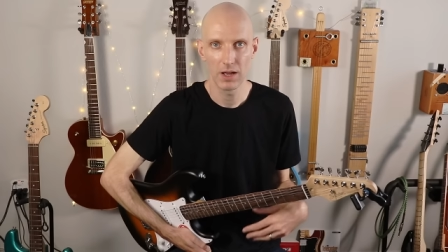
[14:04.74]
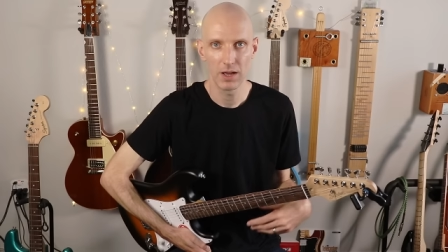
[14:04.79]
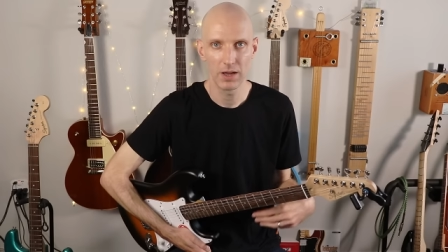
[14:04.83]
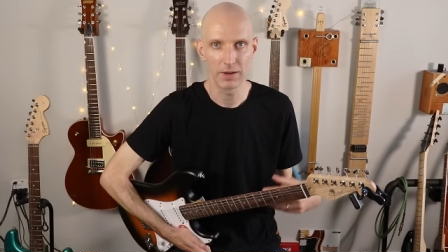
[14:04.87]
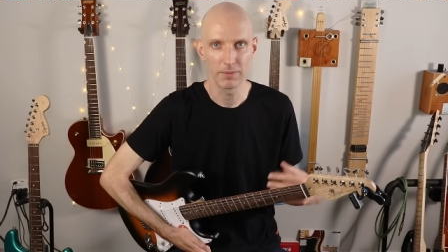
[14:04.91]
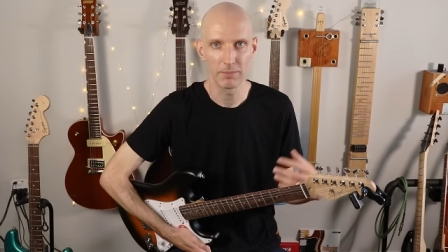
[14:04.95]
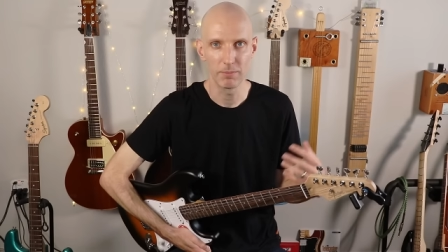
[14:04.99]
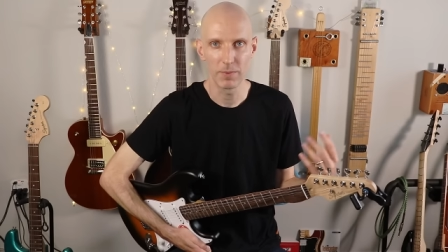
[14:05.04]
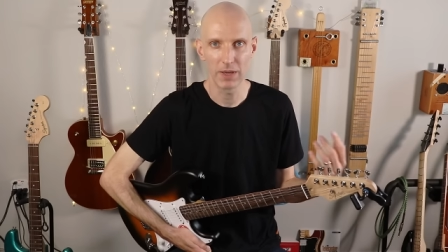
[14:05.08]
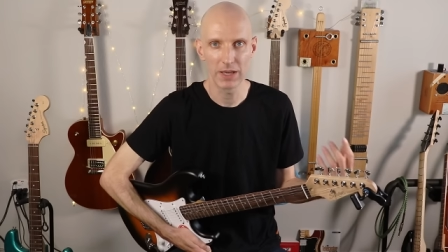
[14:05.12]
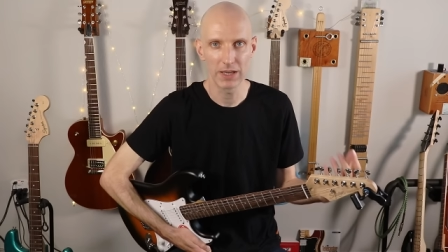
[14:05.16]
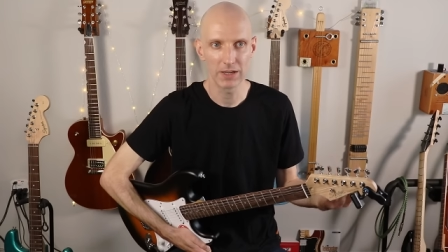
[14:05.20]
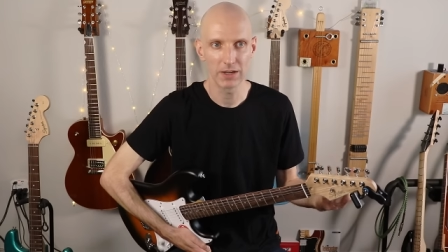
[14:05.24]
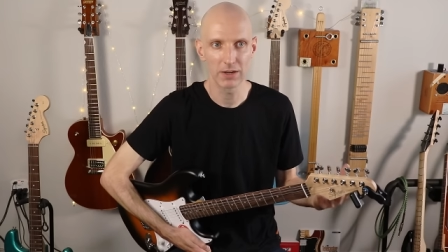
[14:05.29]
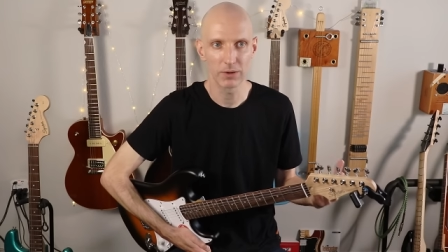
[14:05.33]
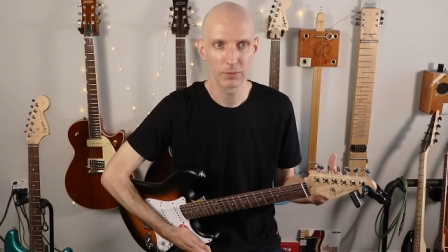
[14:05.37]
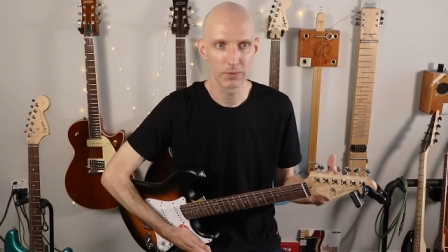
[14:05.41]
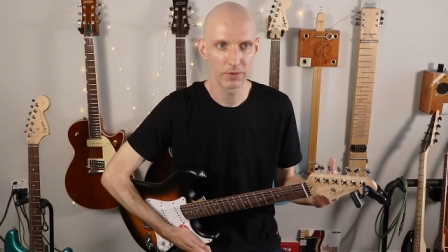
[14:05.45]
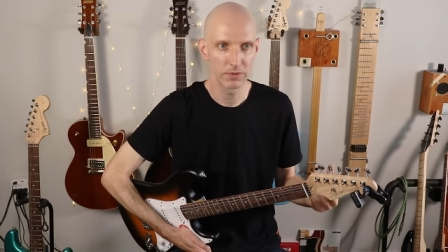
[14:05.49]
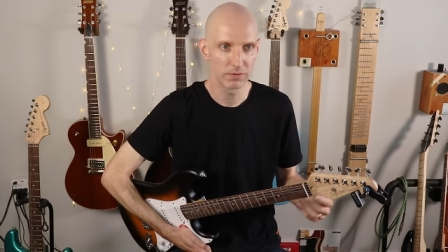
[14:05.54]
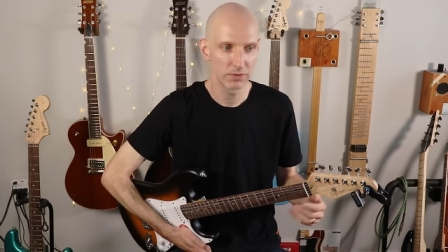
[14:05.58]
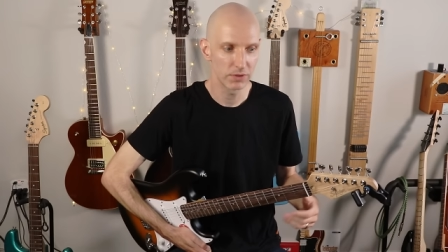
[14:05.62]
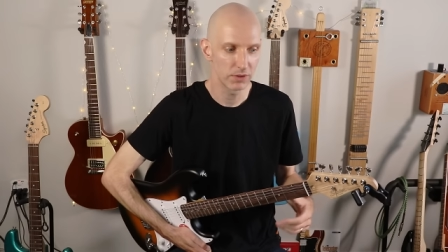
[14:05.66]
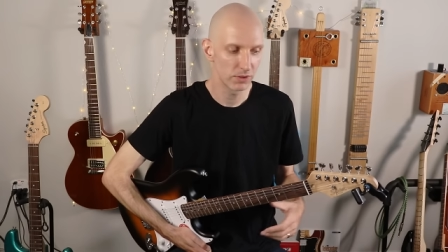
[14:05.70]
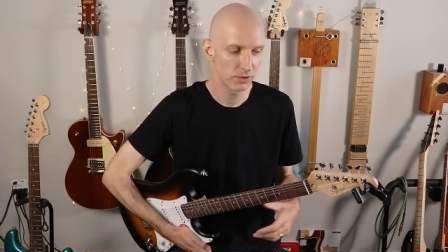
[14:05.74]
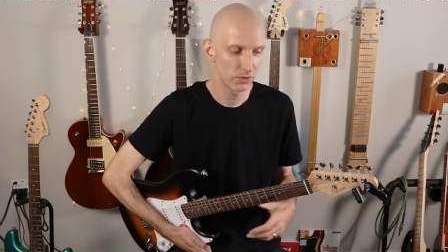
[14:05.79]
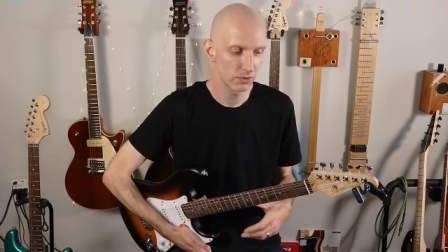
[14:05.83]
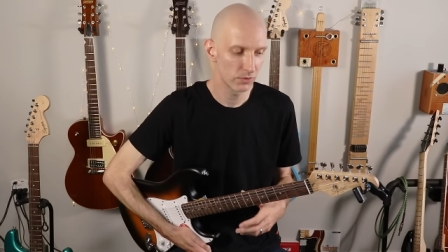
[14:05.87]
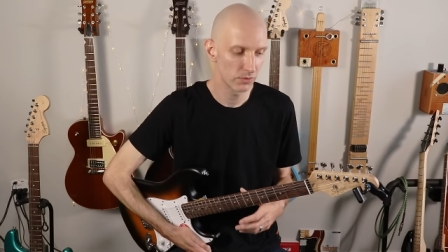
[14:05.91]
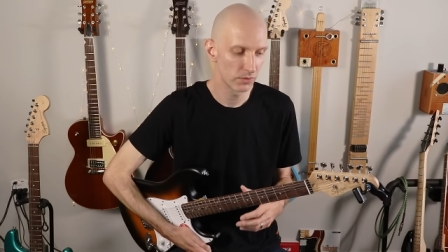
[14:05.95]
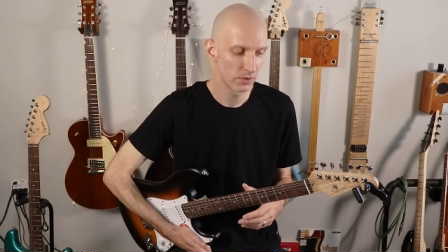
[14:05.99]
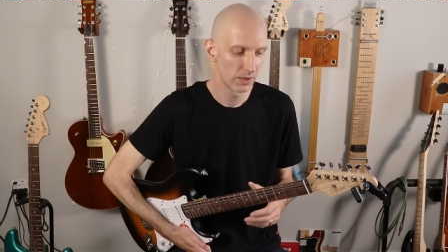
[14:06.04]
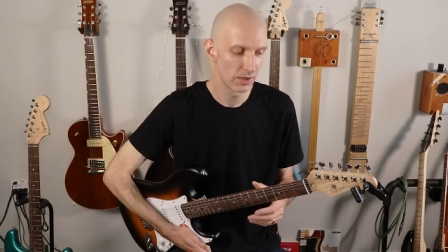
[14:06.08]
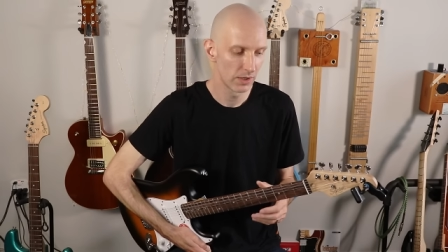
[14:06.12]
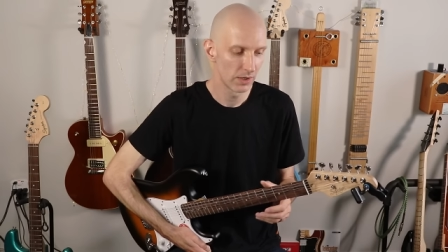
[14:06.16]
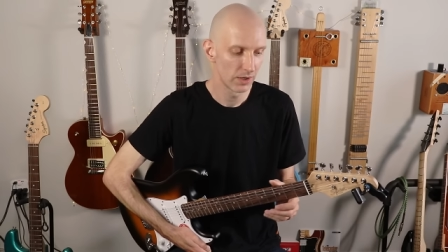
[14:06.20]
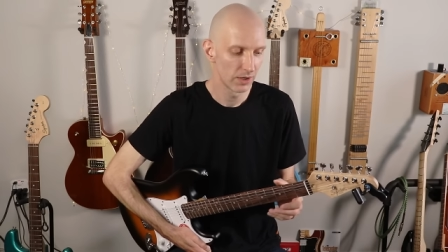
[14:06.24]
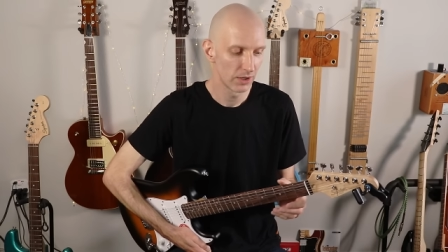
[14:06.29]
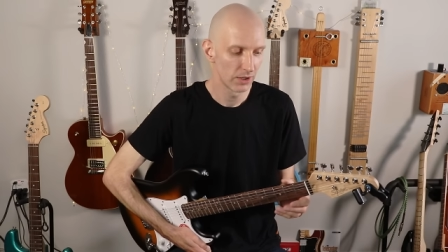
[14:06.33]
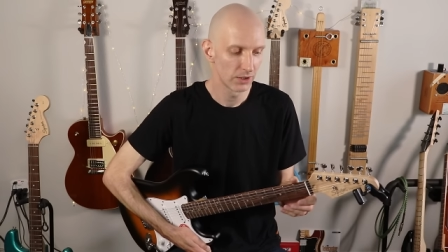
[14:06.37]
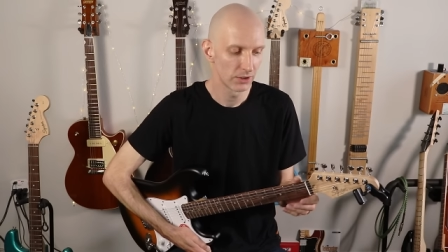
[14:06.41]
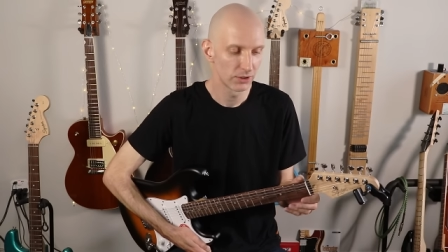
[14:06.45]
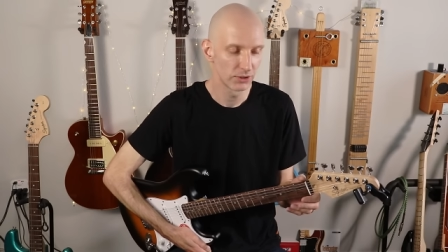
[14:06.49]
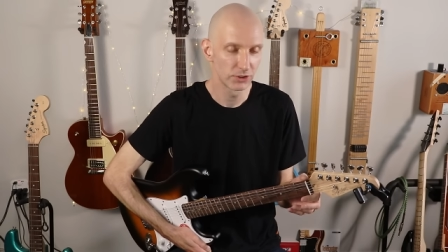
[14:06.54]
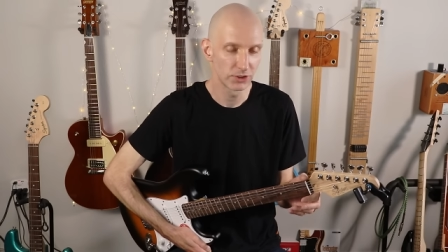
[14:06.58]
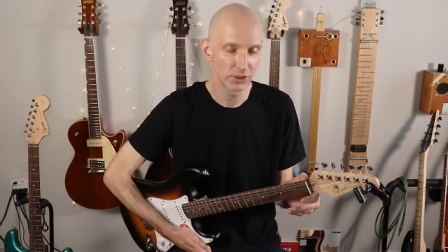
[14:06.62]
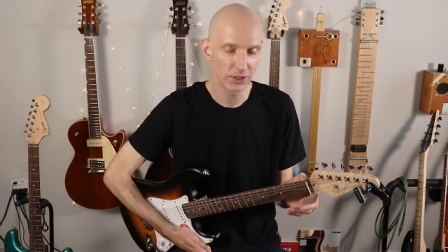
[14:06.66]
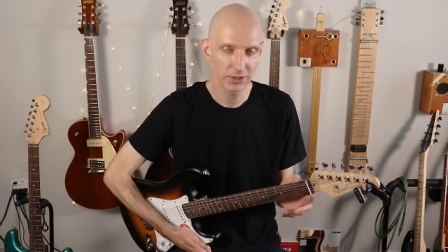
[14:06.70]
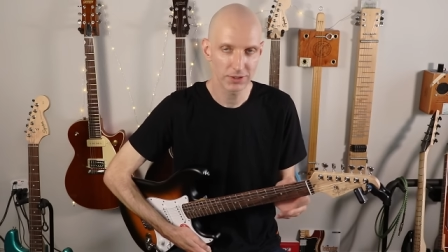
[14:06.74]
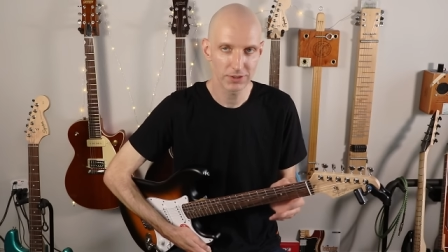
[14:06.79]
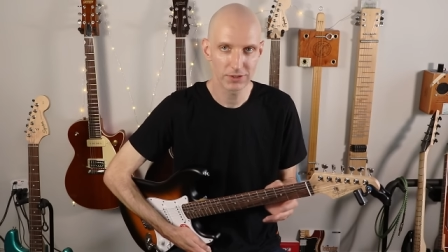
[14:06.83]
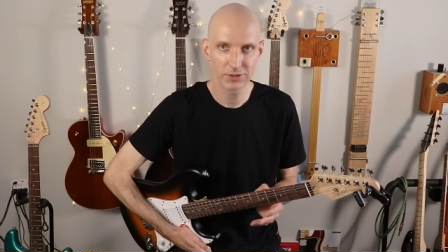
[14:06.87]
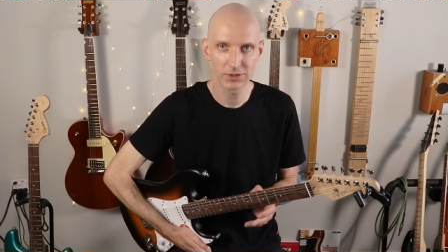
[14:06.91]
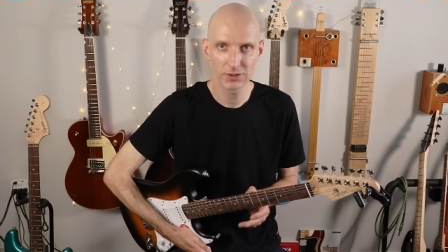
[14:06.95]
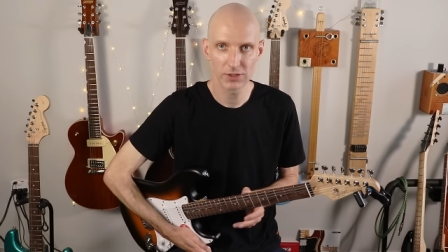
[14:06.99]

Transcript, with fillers: I make a review, just